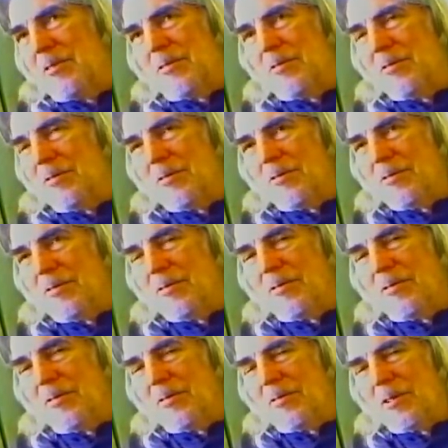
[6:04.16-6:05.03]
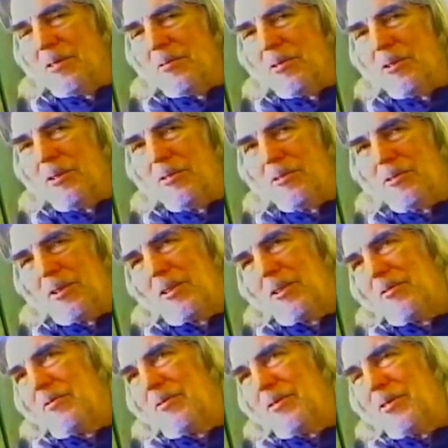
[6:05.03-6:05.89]
that they were
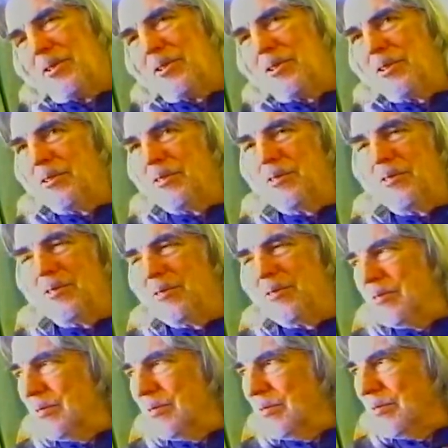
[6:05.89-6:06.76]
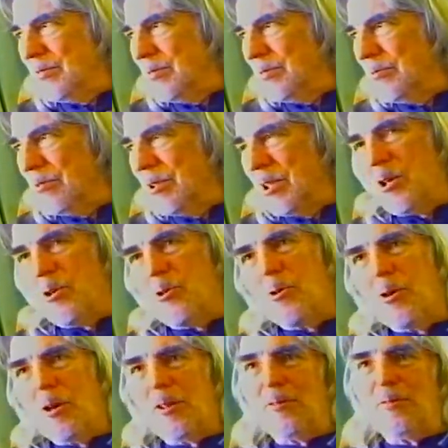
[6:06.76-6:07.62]
using the physicians to
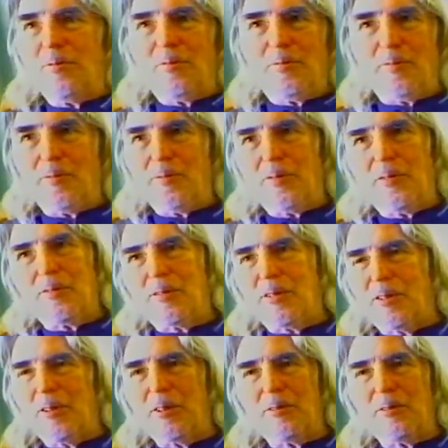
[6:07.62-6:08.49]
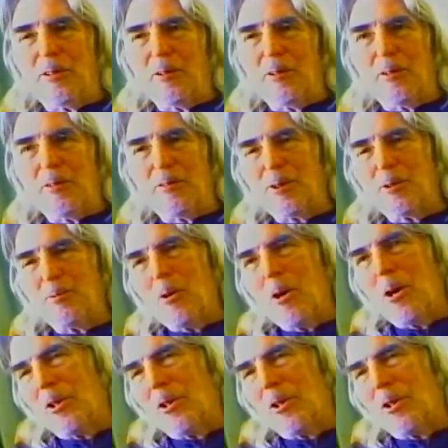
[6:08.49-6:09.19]
record. A, a